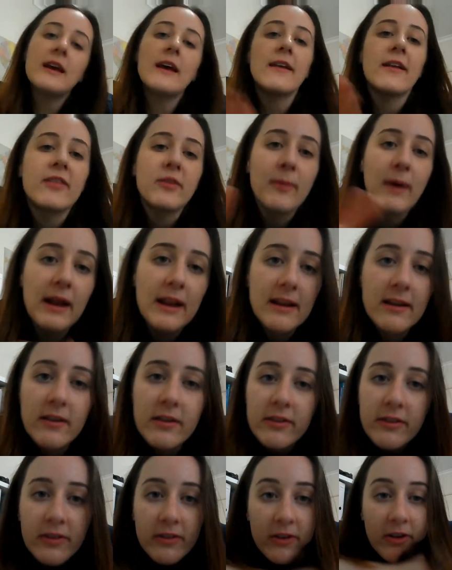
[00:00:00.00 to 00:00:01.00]
Yeah, that's about
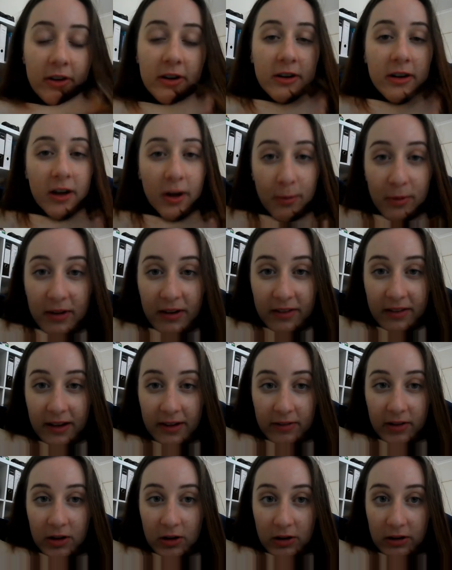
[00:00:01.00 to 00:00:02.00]
it. So hope you guys
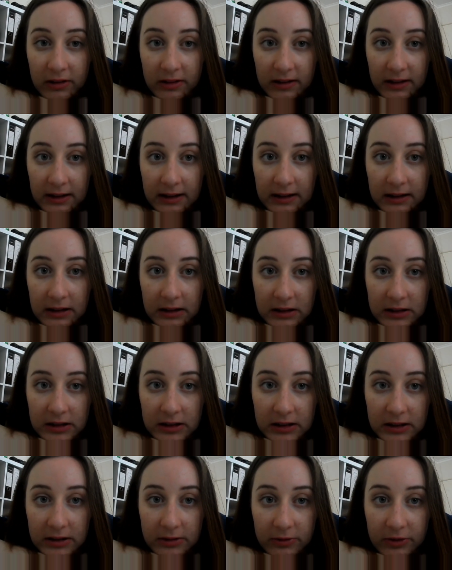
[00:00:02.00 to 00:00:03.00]
are having a nice day,
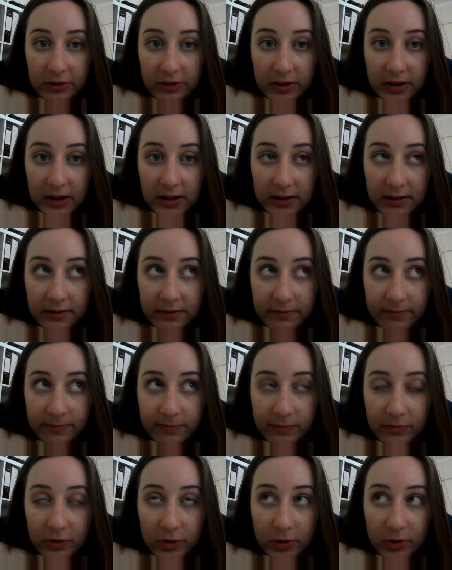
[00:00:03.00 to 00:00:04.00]
and I'm just gonna
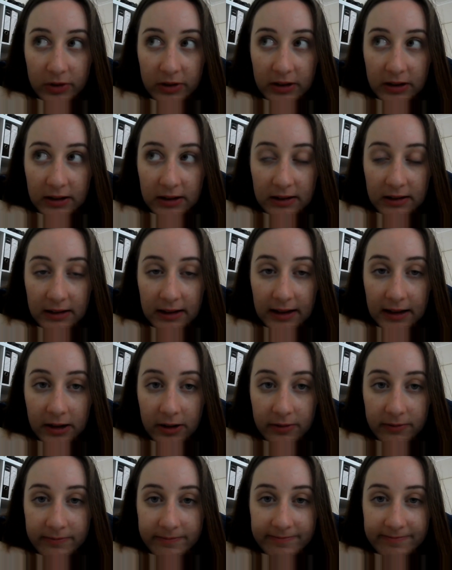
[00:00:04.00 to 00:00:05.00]
talk to you guys
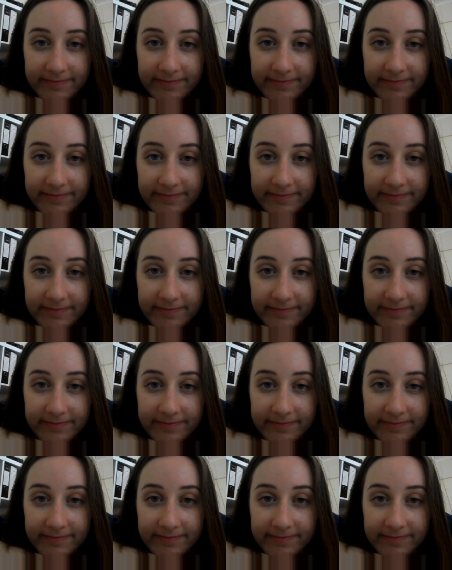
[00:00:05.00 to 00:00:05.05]
later.